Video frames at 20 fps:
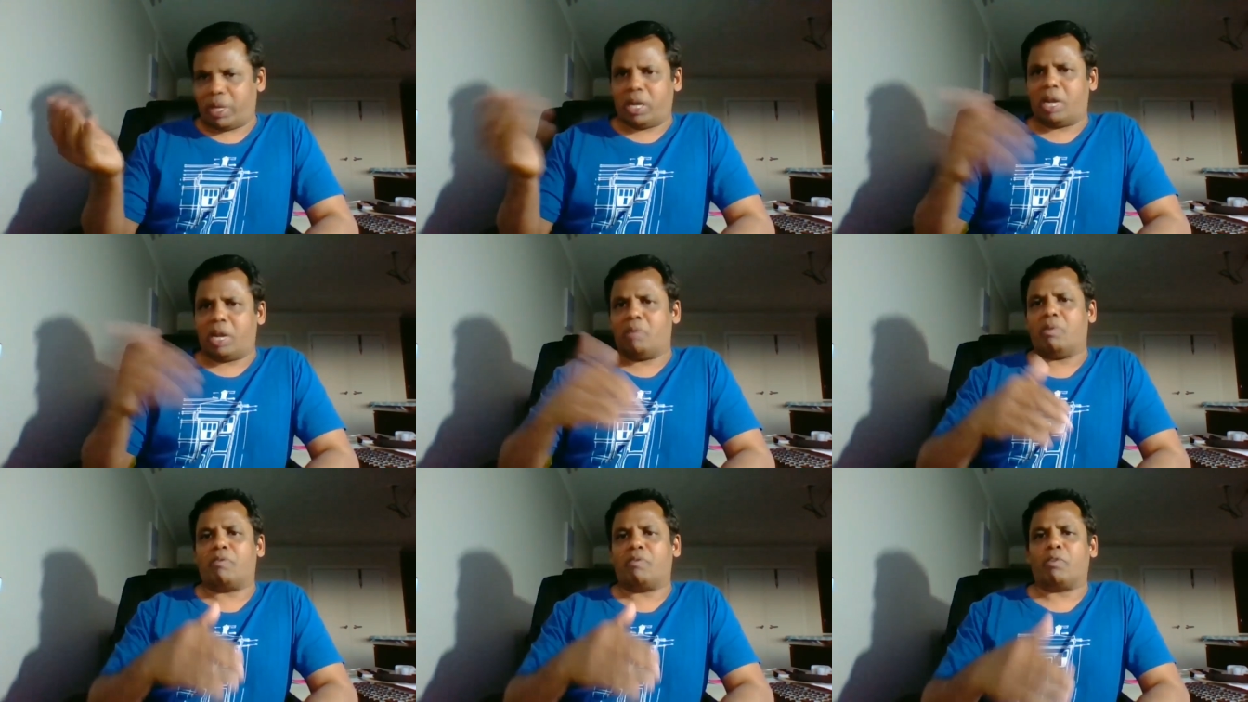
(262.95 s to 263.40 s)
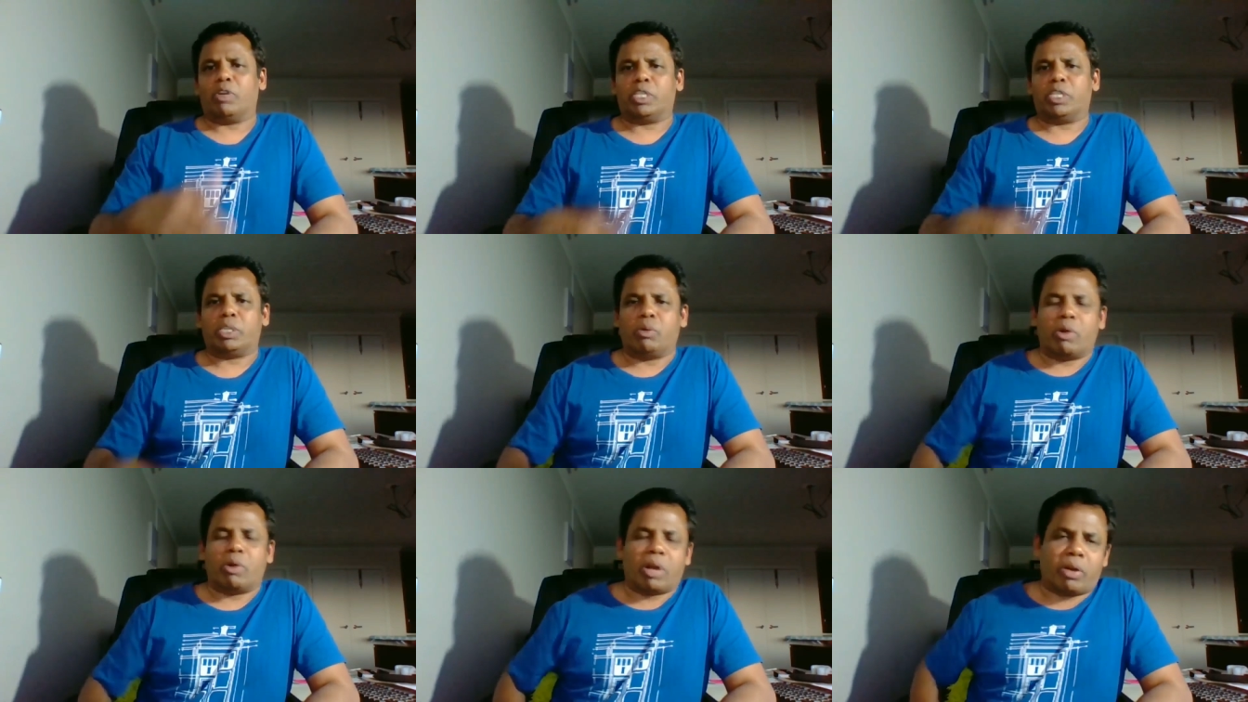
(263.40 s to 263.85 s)
And now, of
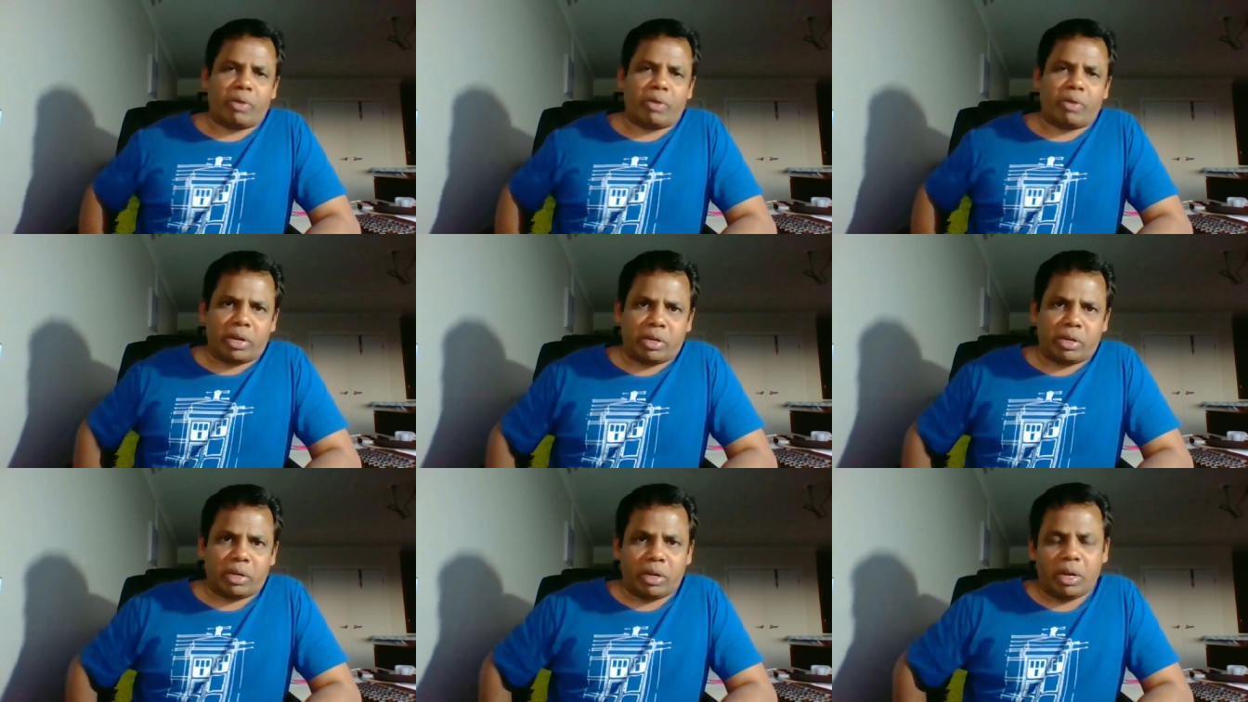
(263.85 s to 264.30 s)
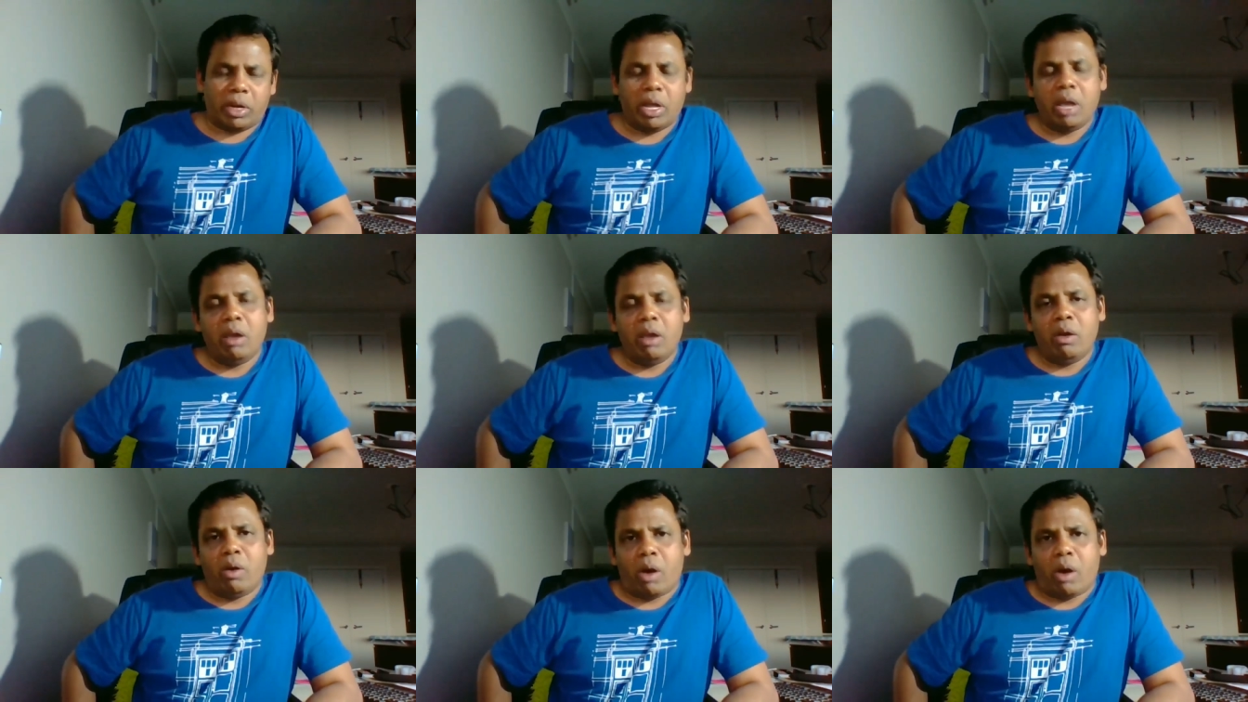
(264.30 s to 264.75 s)
course, you want to create an
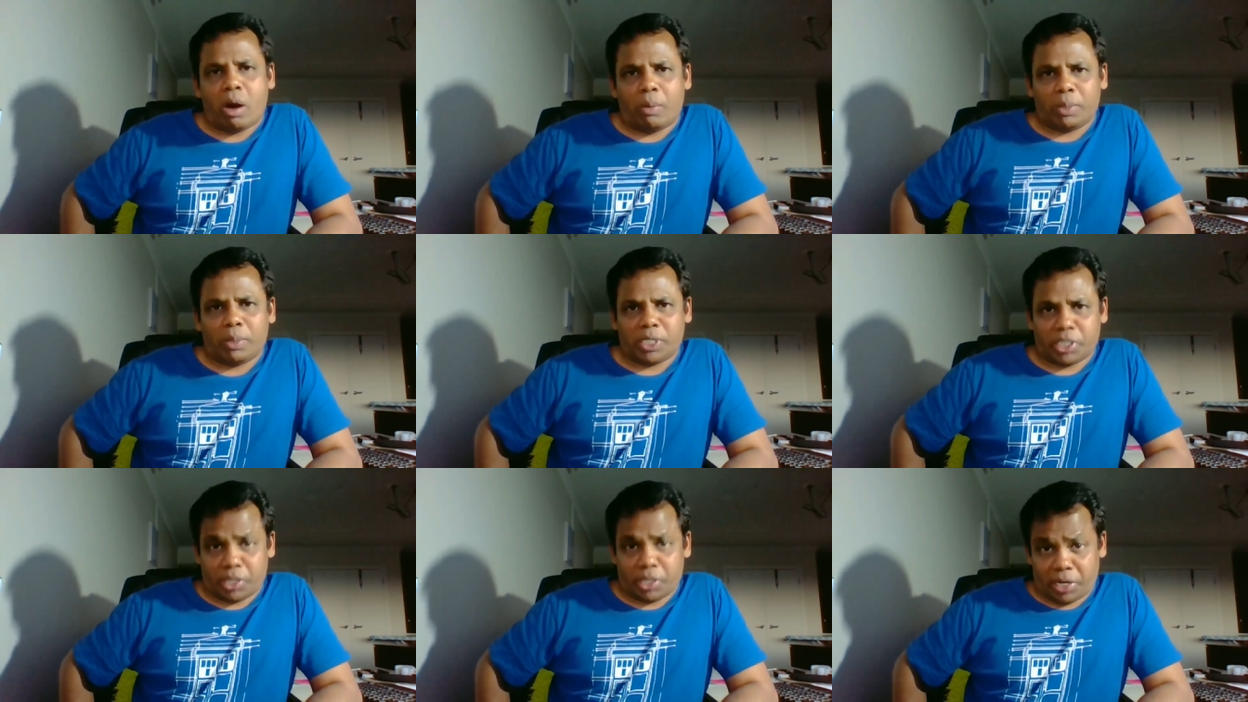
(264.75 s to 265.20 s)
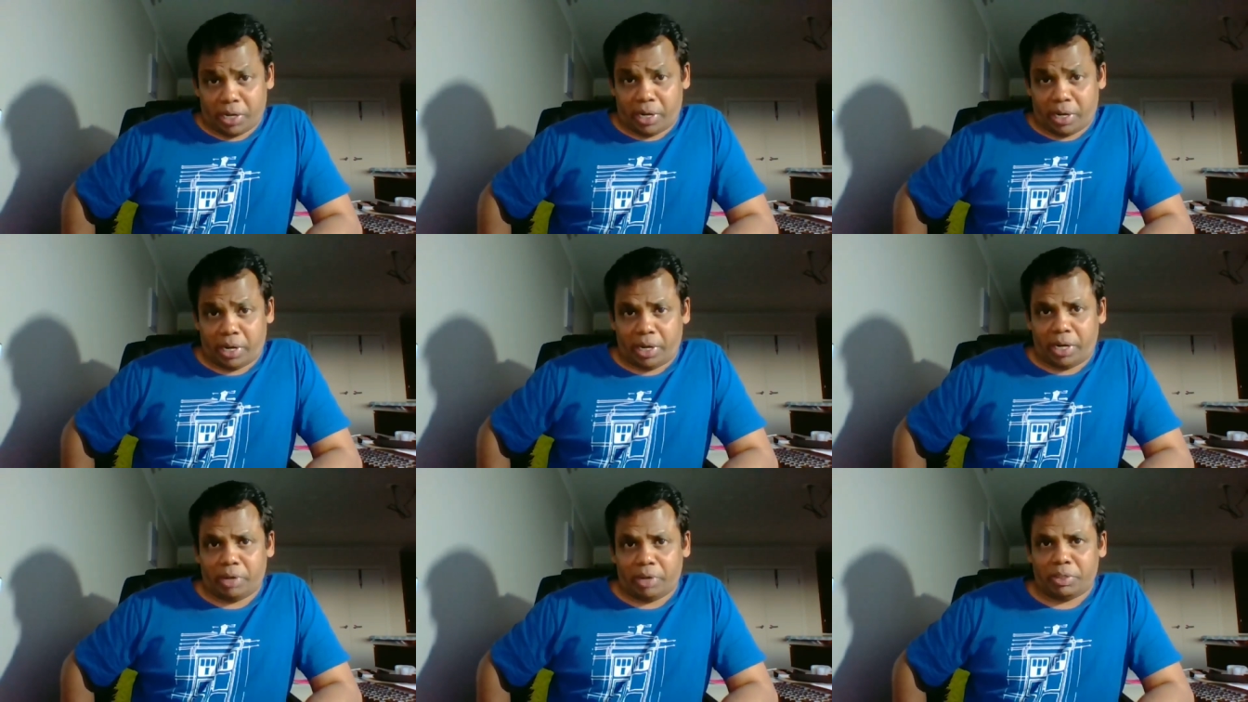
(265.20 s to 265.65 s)
opportunity
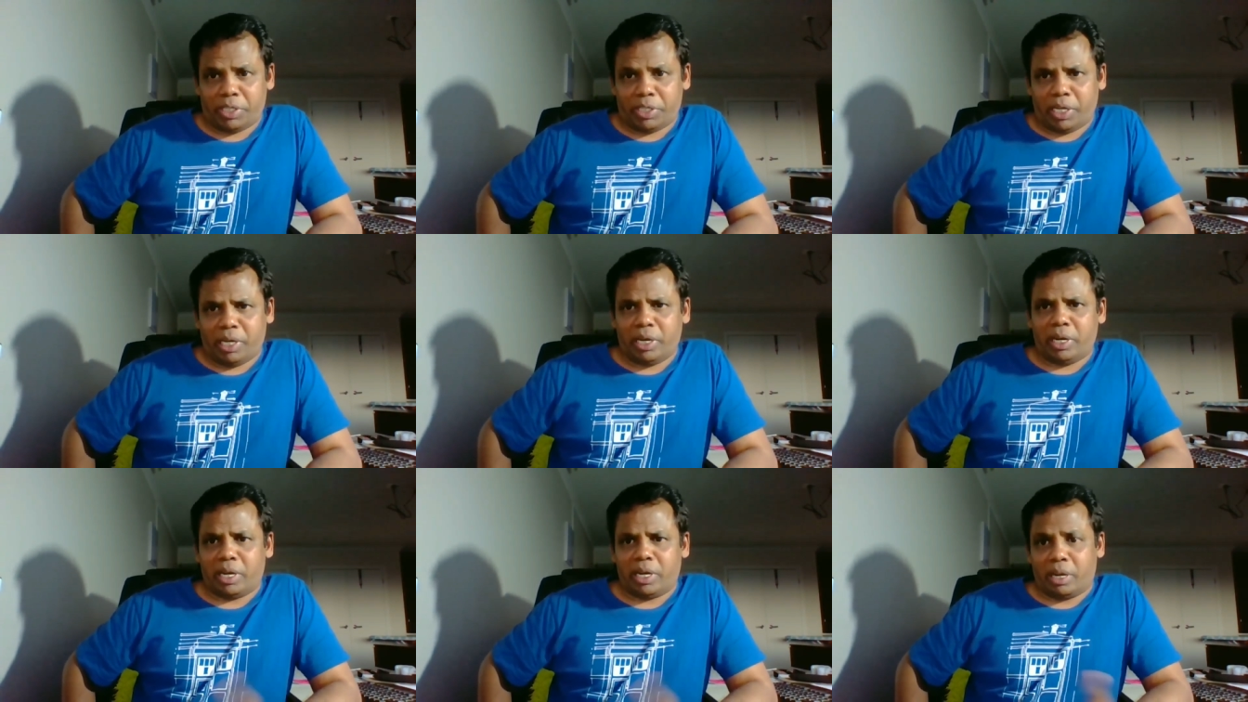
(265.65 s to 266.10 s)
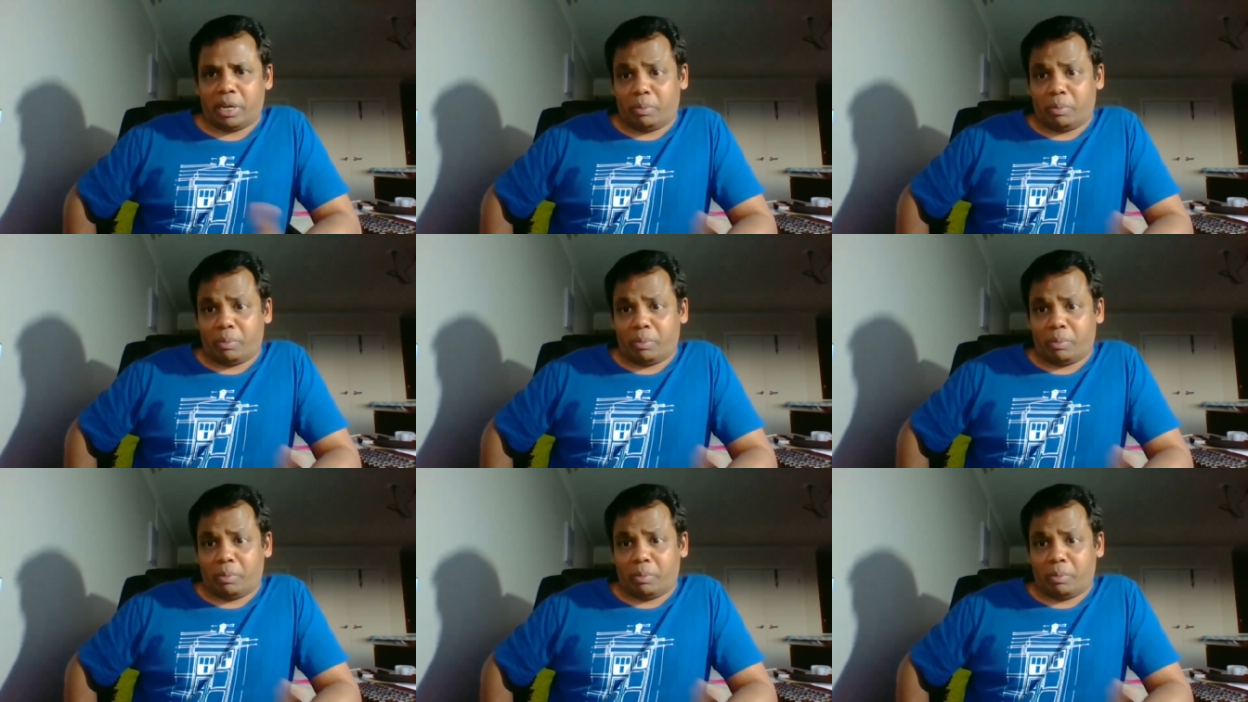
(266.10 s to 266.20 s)
in New Zealand.